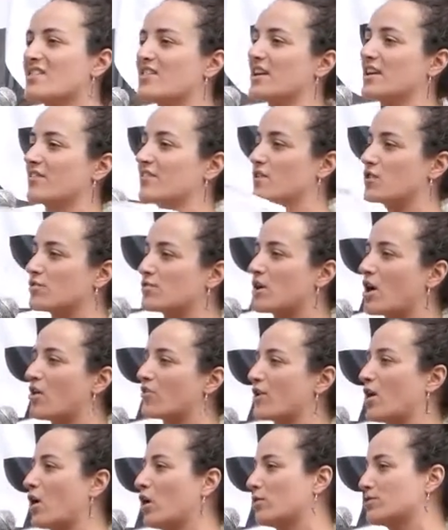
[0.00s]
that if you
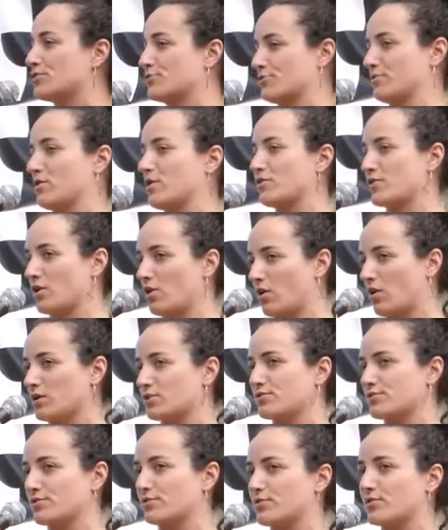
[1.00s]
know the
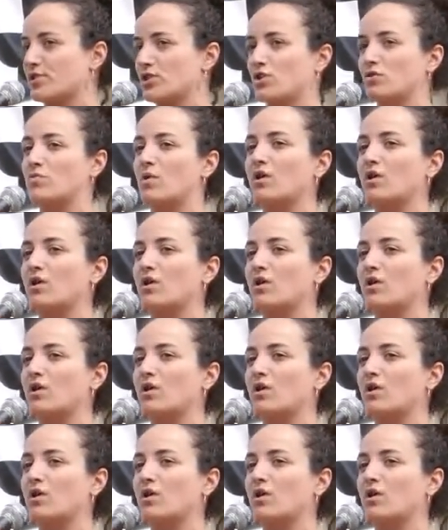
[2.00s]
whole truth, you